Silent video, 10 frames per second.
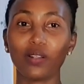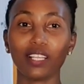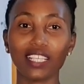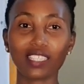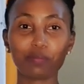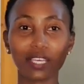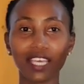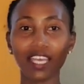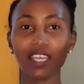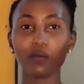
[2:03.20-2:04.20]
let's
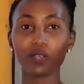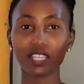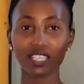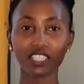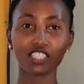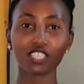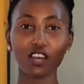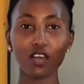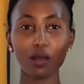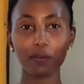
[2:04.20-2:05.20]
begin with this
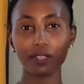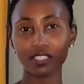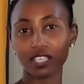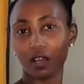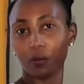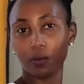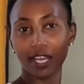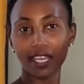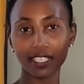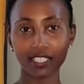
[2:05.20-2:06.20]
top. It's a
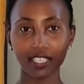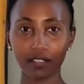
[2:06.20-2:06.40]
white